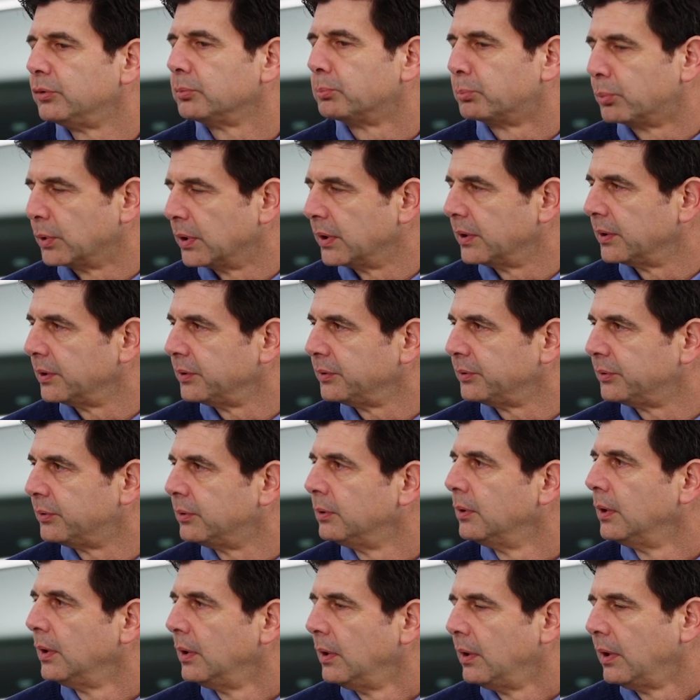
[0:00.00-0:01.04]

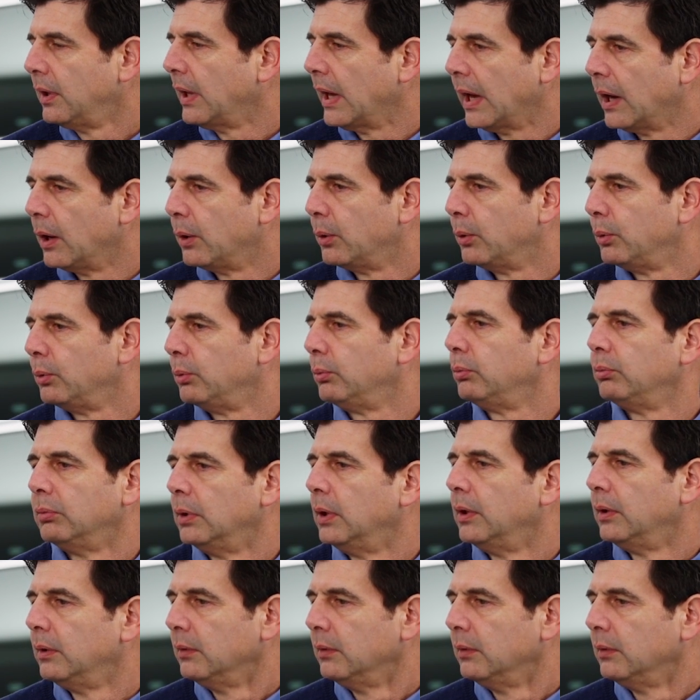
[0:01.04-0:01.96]
surprised how